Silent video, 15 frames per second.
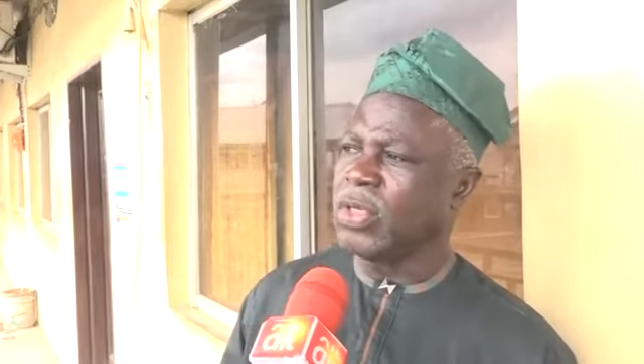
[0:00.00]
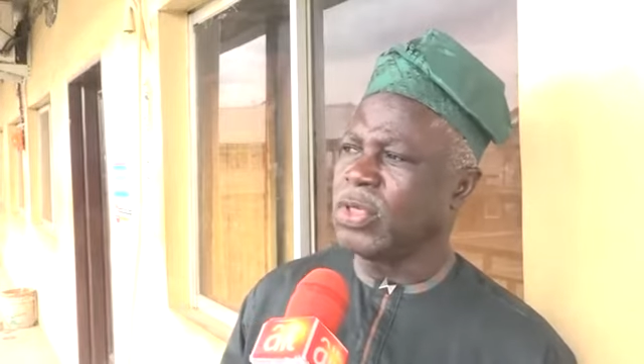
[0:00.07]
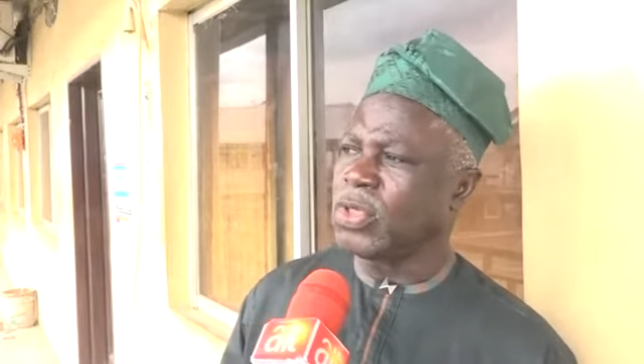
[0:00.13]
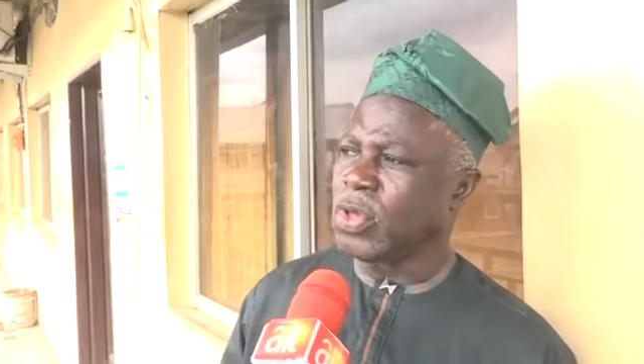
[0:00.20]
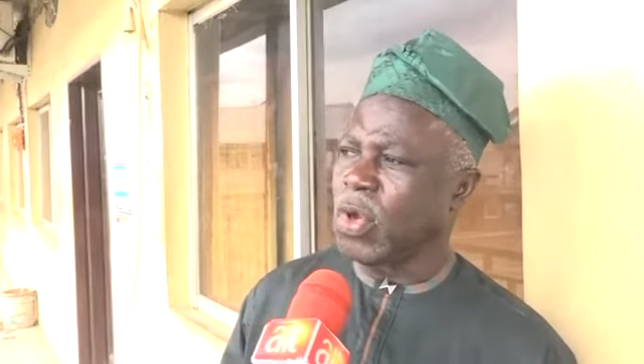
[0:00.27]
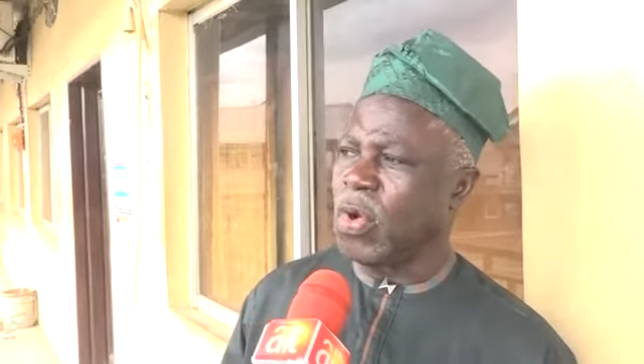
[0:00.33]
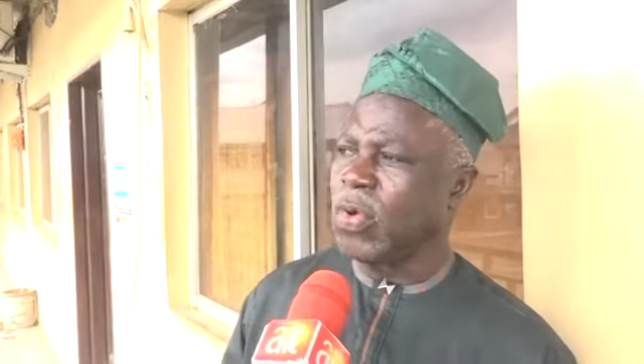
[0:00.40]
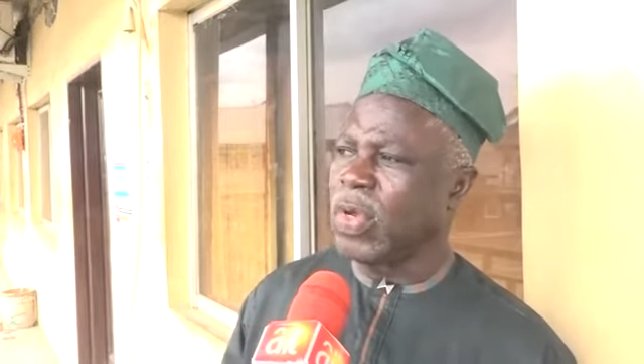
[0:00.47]

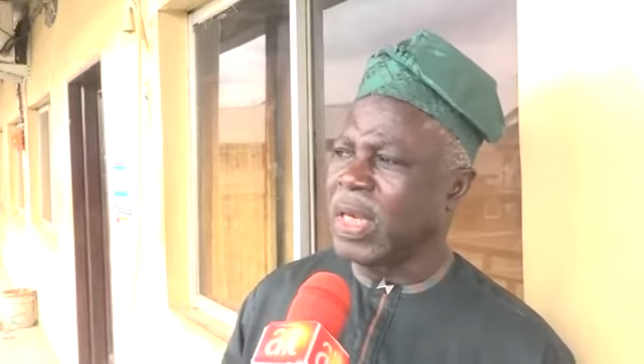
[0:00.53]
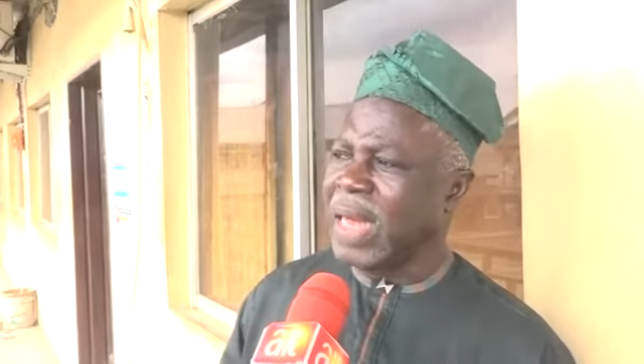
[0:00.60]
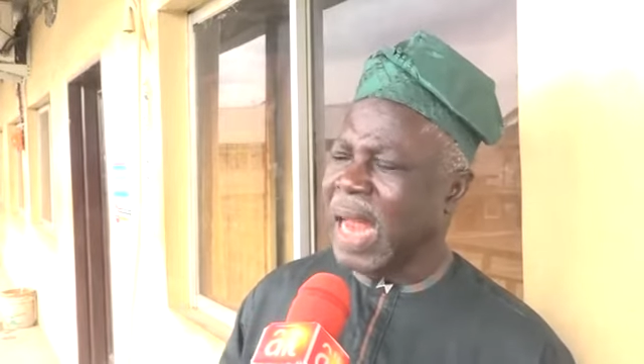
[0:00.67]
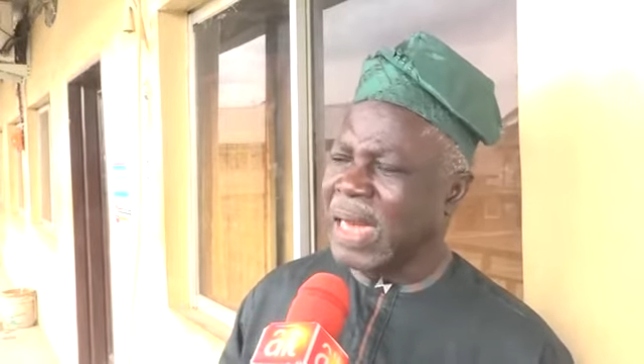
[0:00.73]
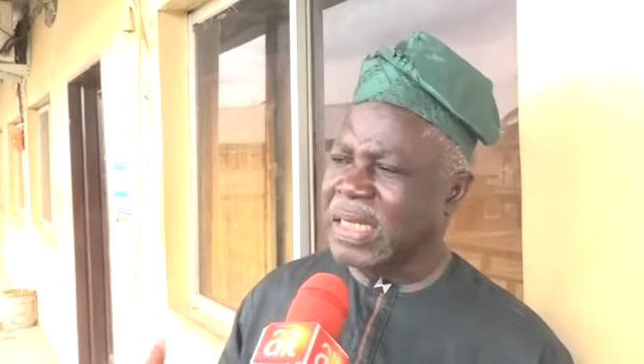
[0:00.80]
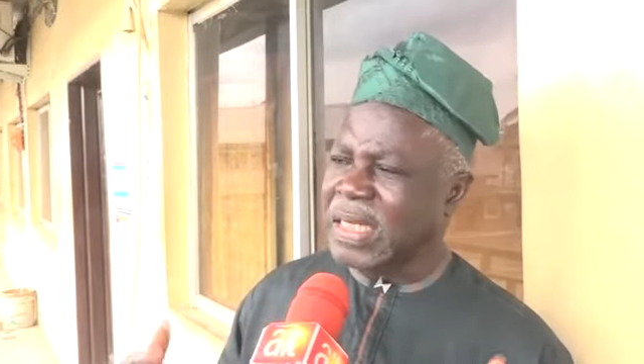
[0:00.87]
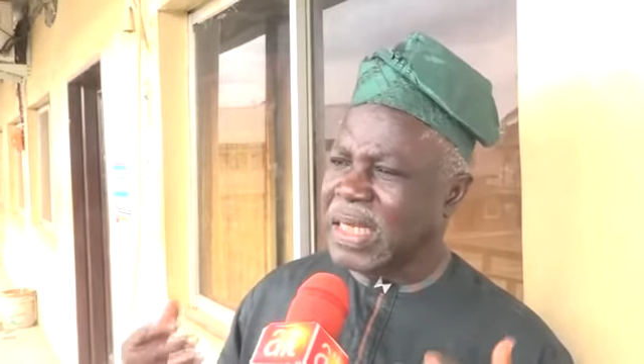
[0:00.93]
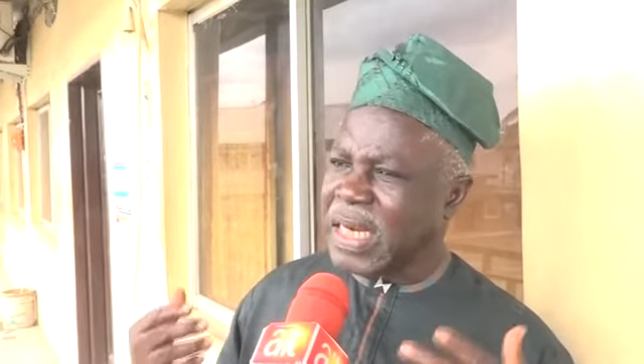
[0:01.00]
So
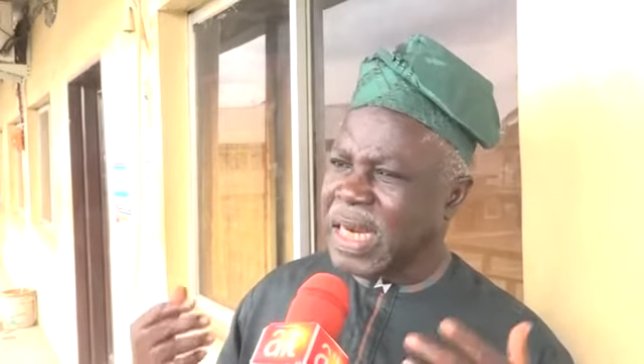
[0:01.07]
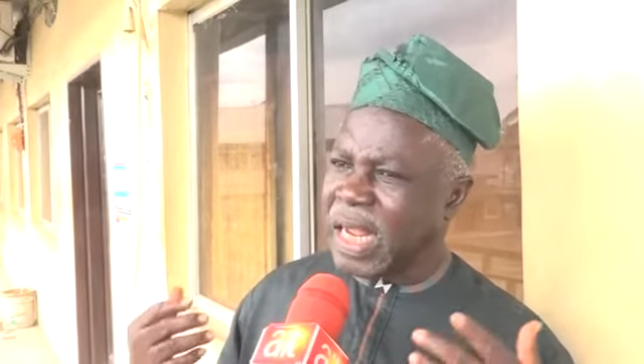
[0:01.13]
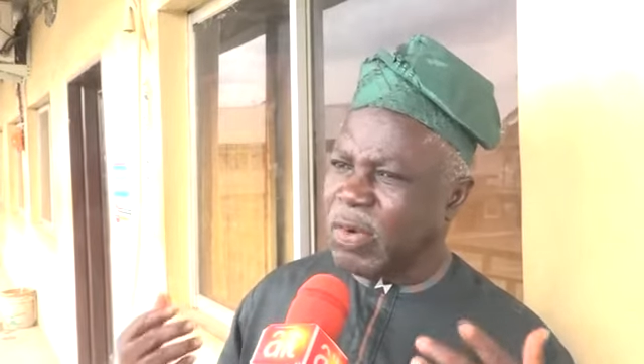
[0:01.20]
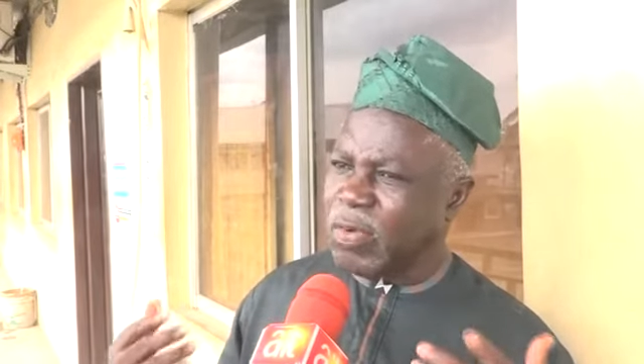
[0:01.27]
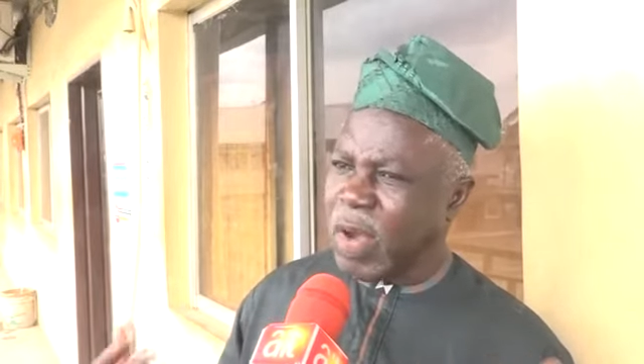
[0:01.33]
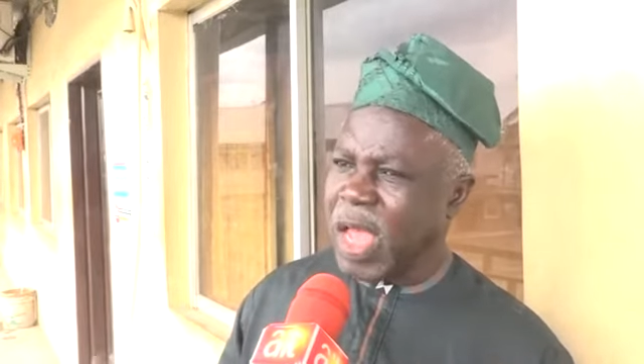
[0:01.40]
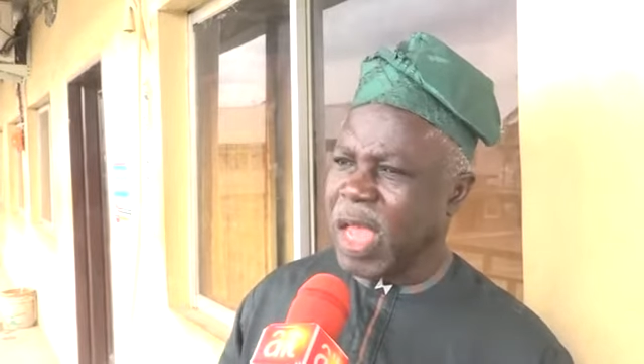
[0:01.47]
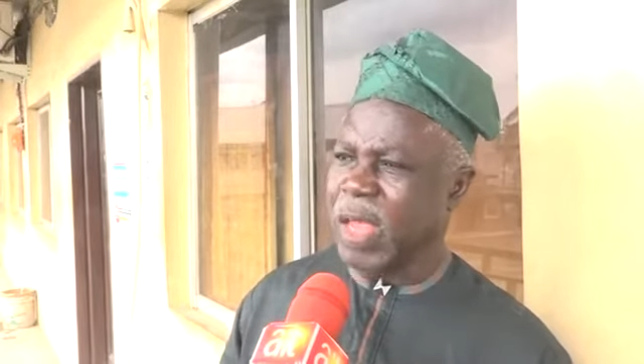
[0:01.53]
that, in a
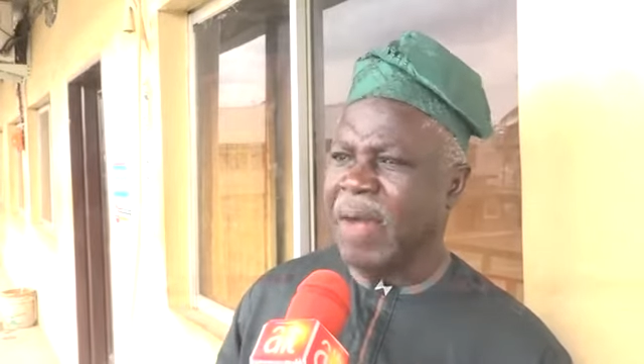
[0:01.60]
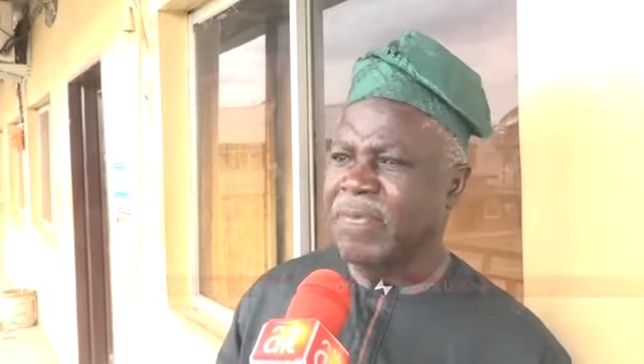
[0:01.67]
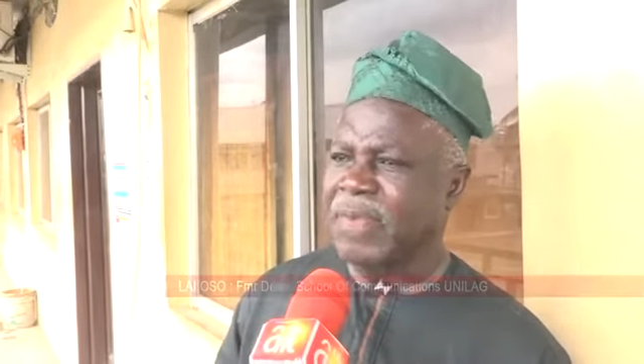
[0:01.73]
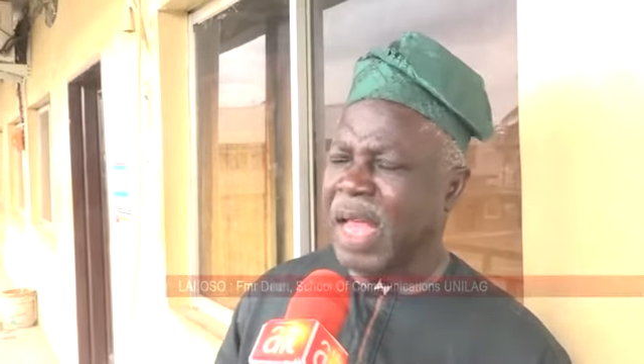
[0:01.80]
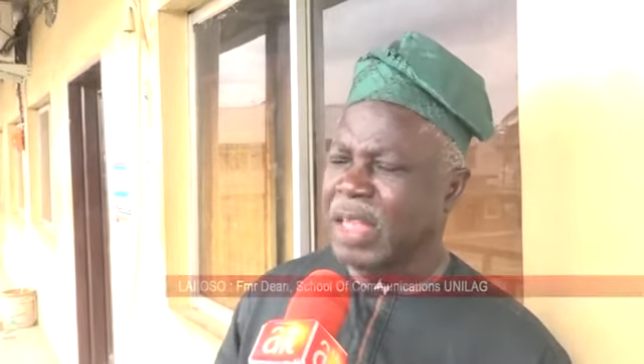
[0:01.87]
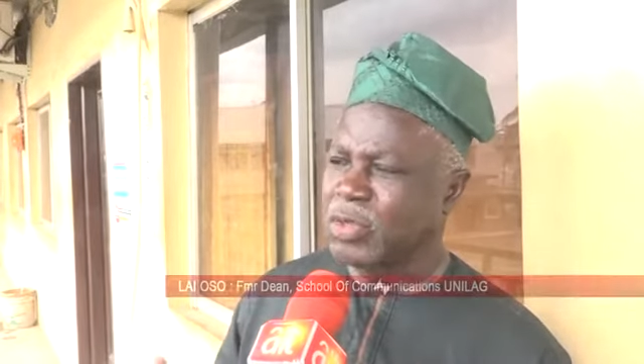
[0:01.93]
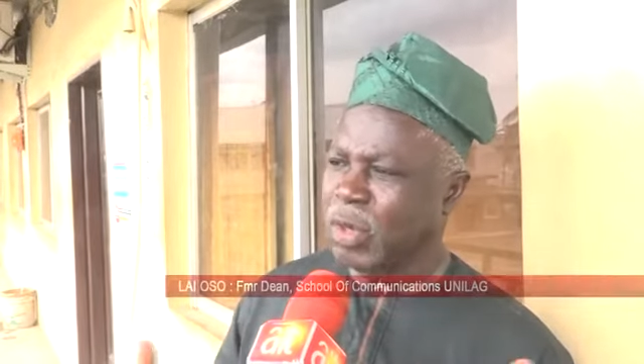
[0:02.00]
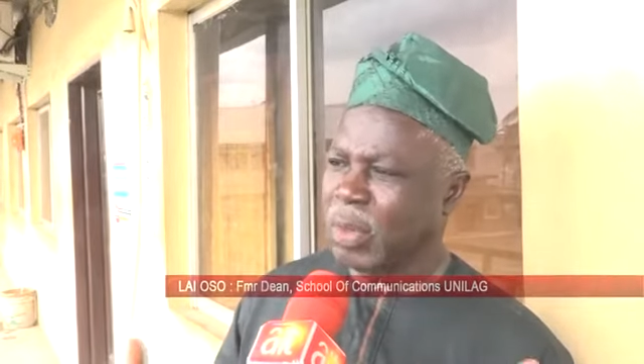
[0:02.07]
way,
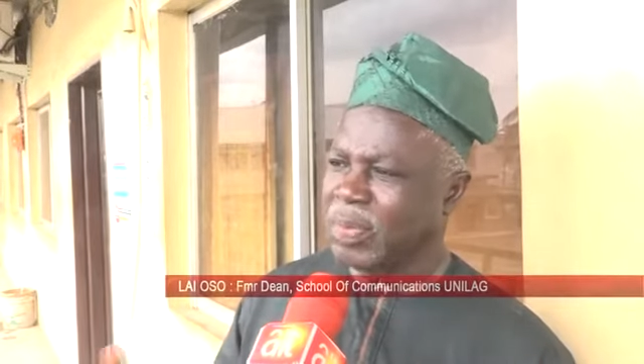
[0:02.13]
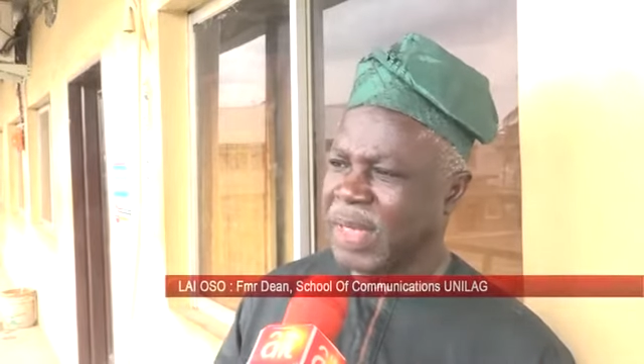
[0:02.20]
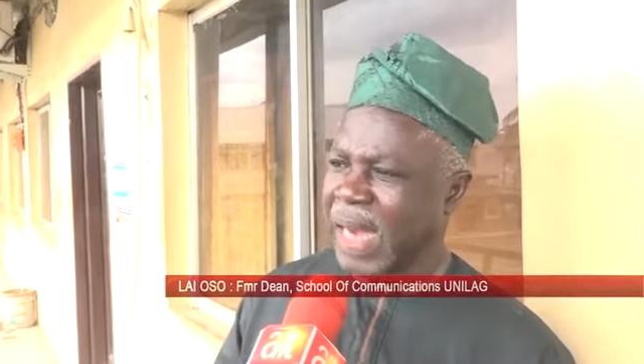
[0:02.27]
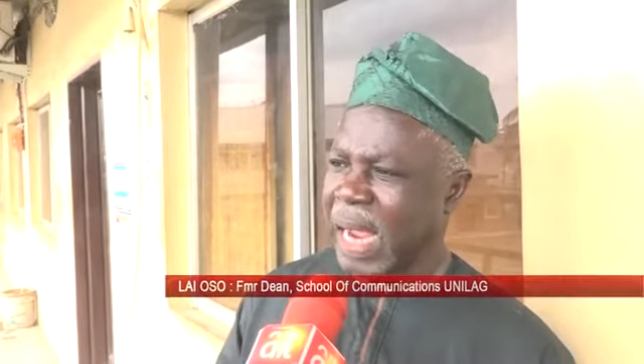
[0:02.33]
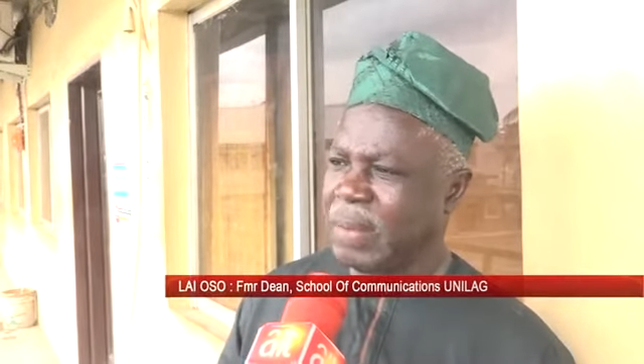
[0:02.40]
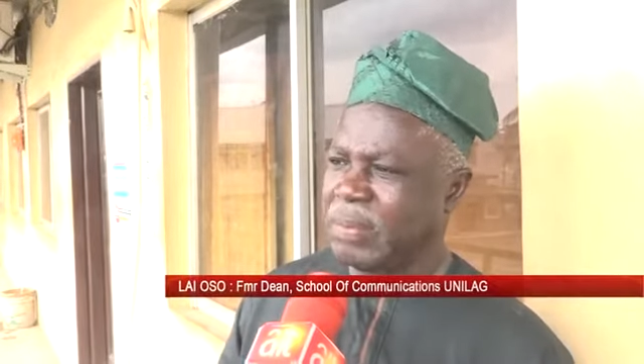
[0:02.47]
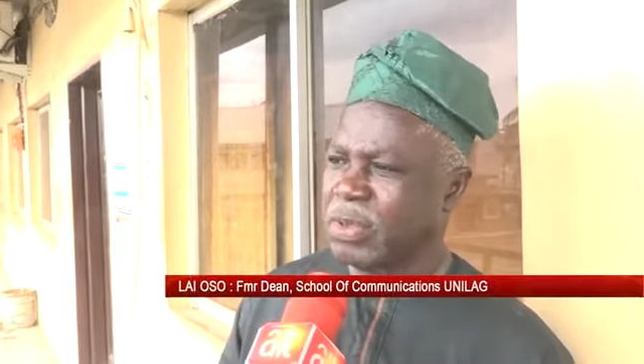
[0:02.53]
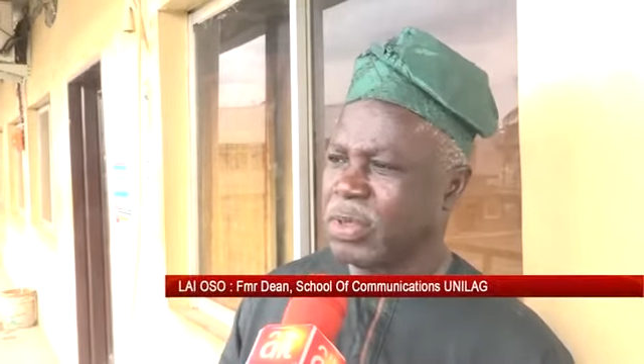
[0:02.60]
after some
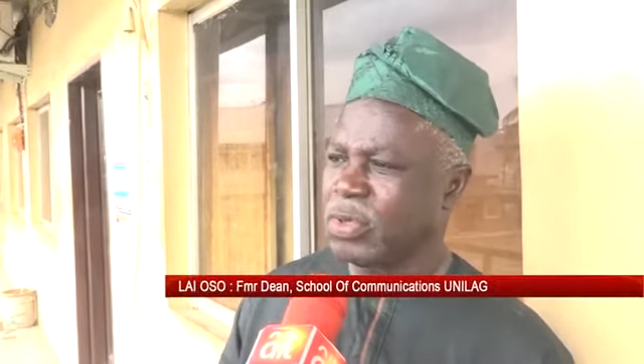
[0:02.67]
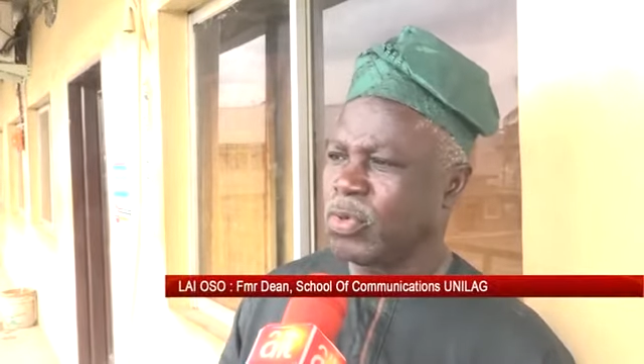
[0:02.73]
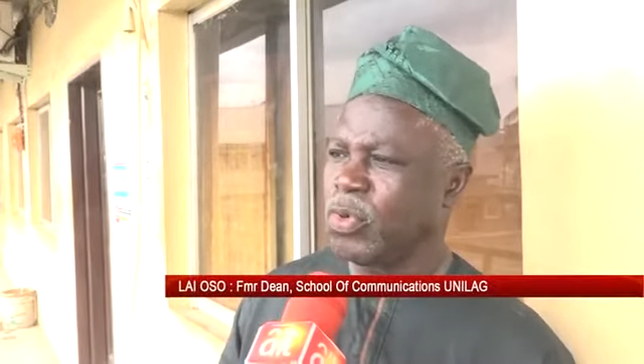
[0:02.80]
time,